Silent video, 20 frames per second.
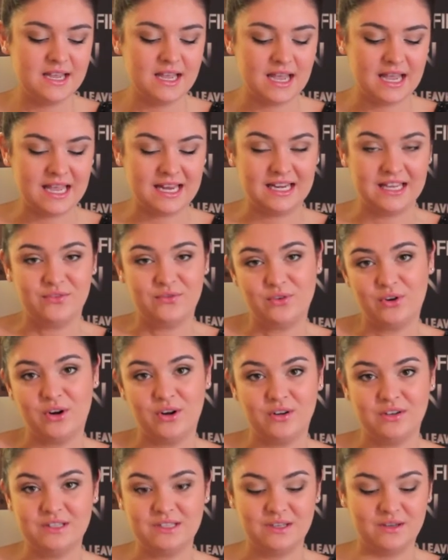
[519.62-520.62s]
I had a gift
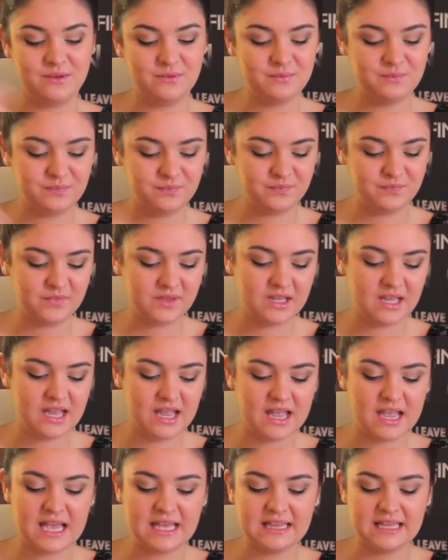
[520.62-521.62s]
card, so.
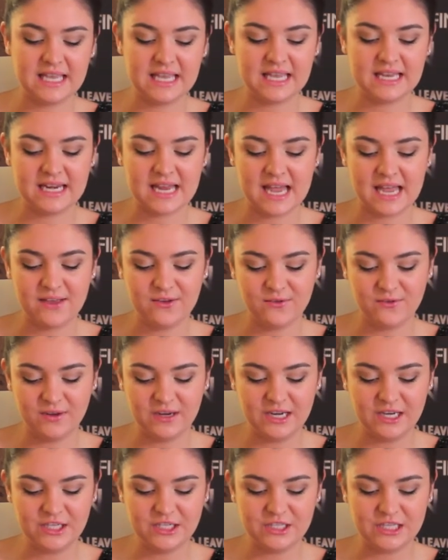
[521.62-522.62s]
And then I
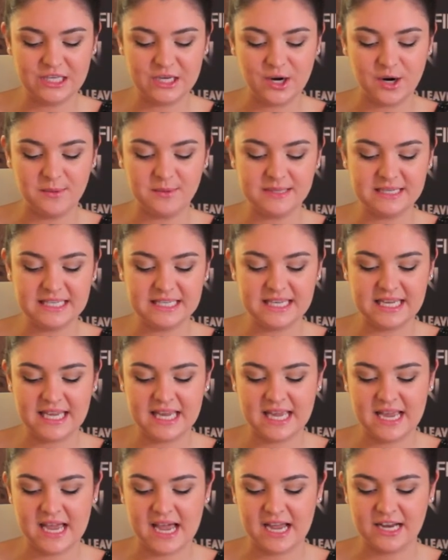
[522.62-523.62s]
finished the Urban
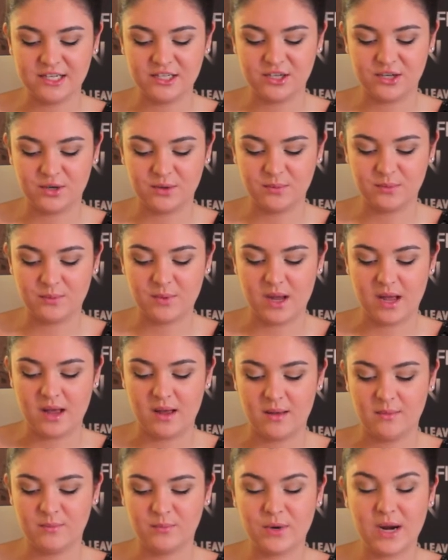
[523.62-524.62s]
Decay Eyeshadow
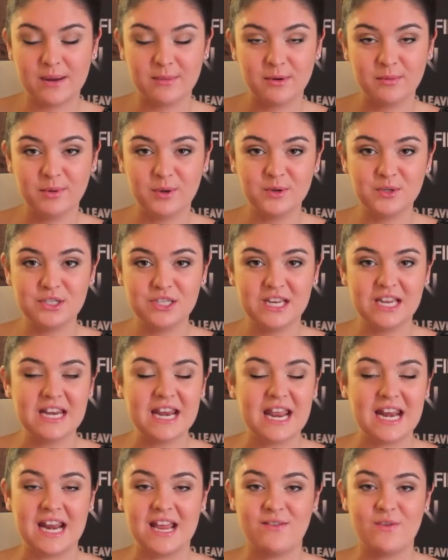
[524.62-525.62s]
um, Primer Potion,
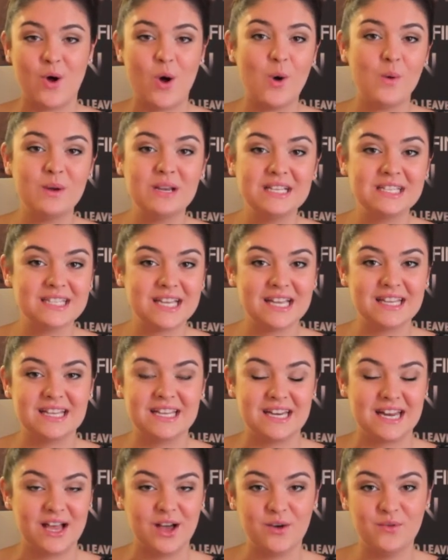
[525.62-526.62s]
and I've always said
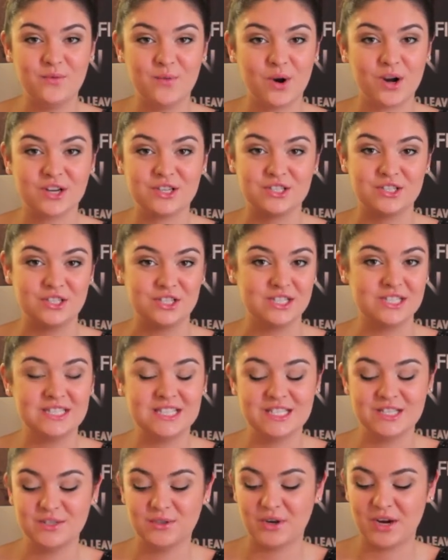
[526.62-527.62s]
that E L F works
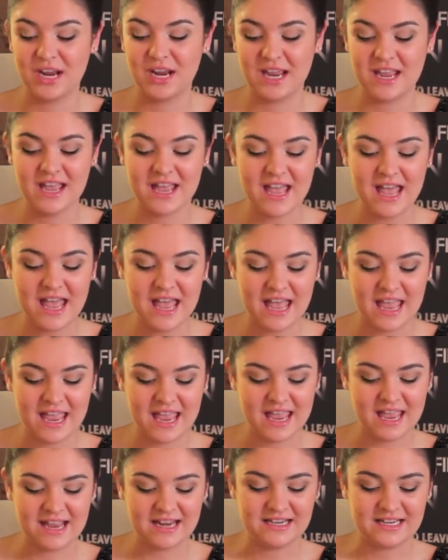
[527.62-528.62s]
just as great,
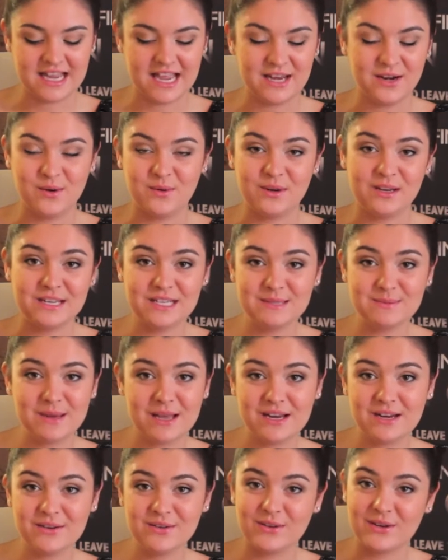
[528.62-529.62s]
and I don't need to
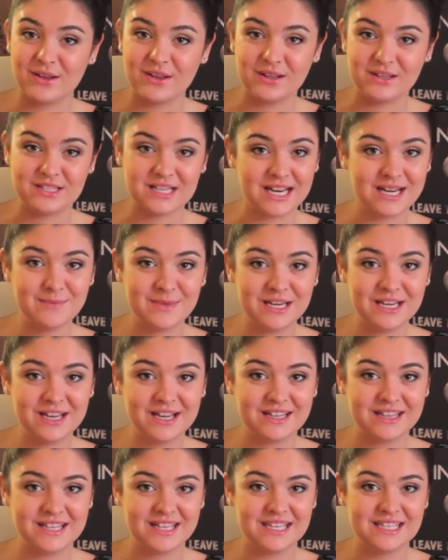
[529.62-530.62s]
spend a ton of money
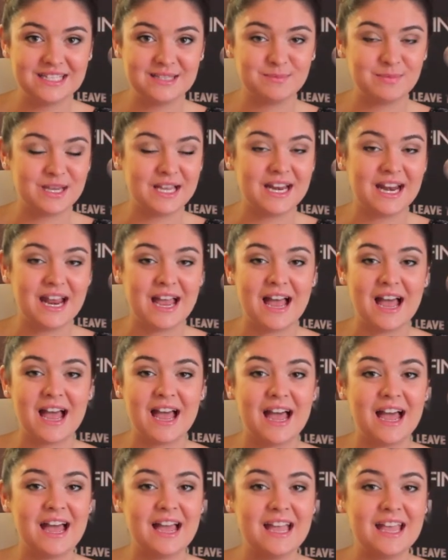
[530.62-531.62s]
on this, but
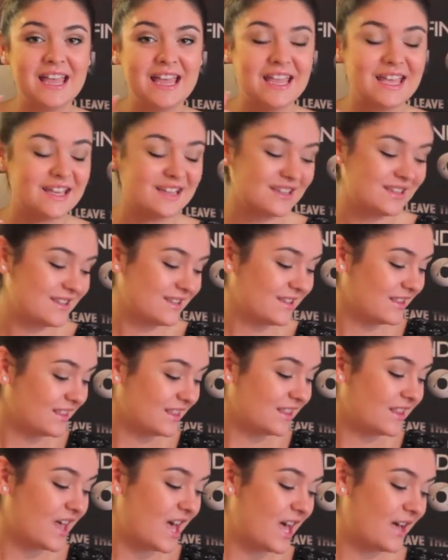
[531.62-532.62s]
I
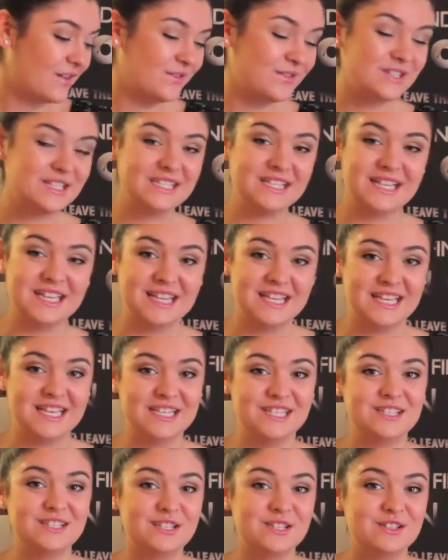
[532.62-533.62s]
loved
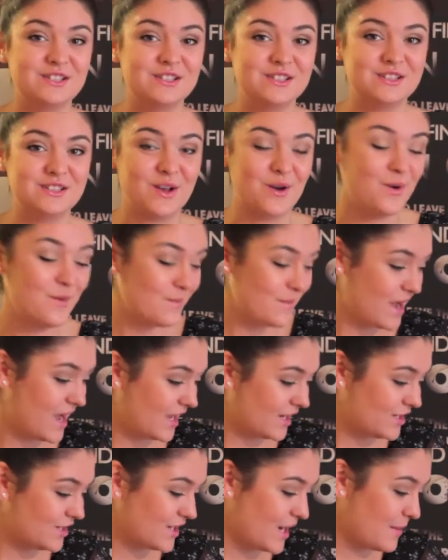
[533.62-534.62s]
this so
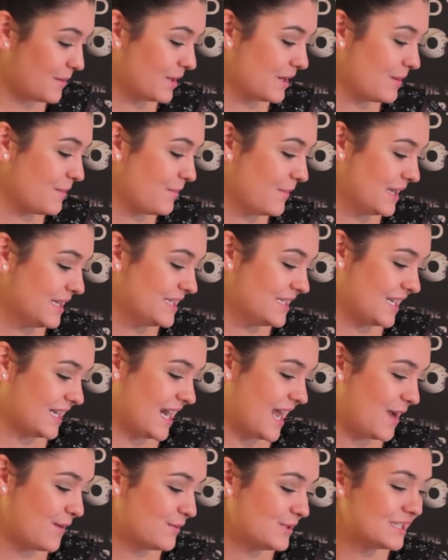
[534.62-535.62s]
much. I'm gonna miss it.
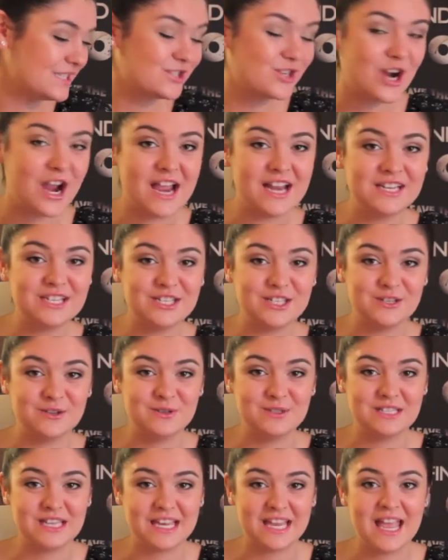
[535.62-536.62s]
I was trying to
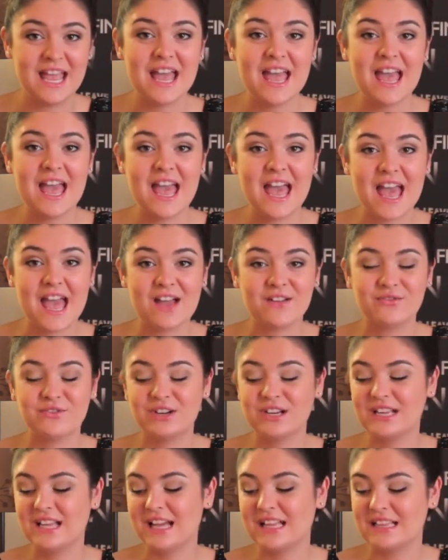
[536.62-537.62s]
use like
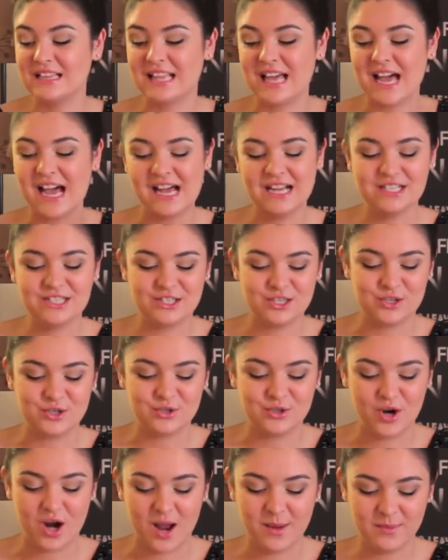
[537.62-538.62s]
every last
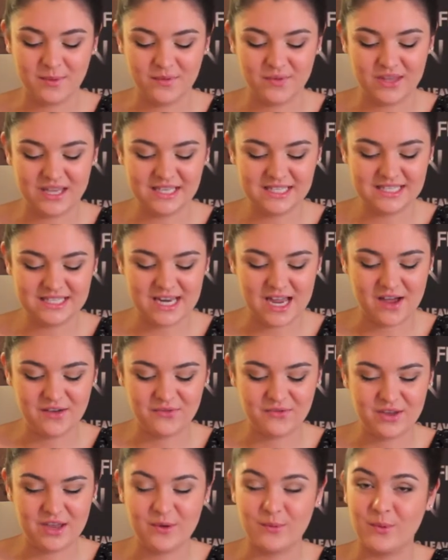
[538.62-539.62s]
drop of this stuff.
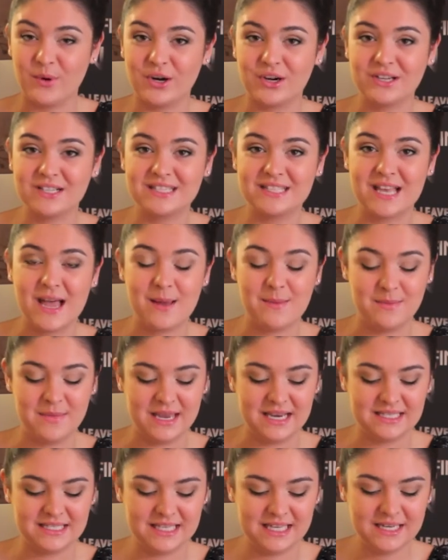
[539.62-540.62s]
It works
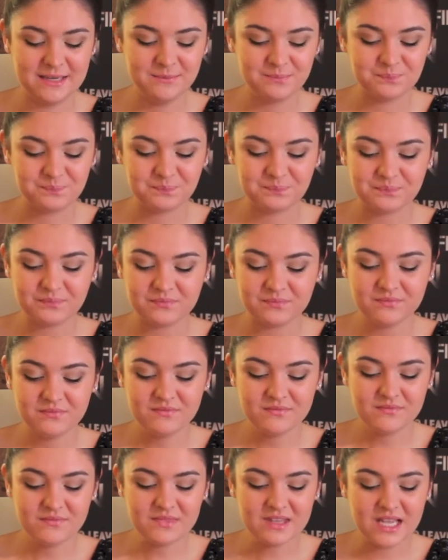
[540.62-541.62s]
amazing.
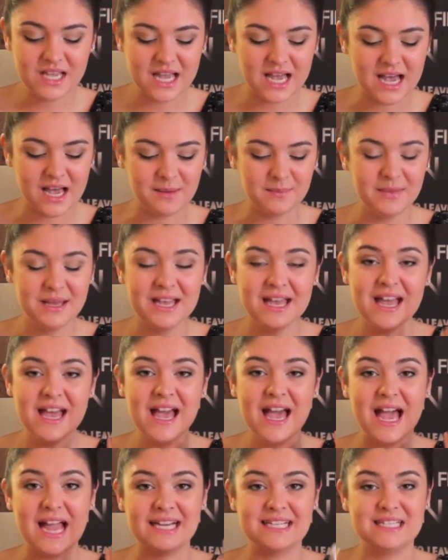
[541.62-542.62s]
Um,
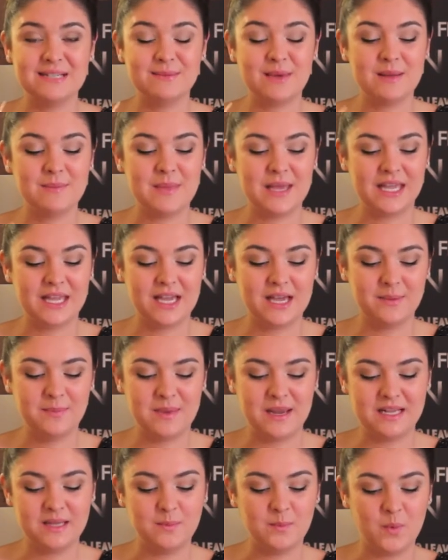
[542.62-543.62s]
I did my makeup
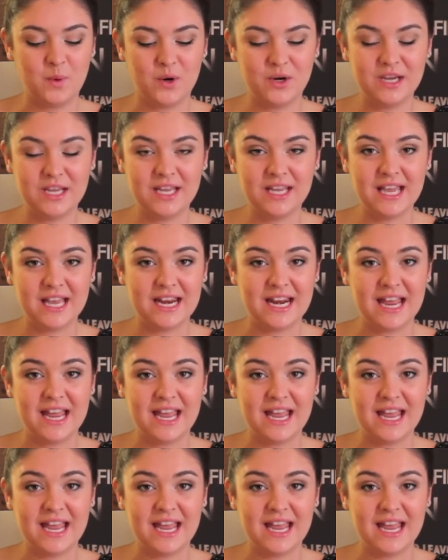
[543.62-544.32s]
in the morning and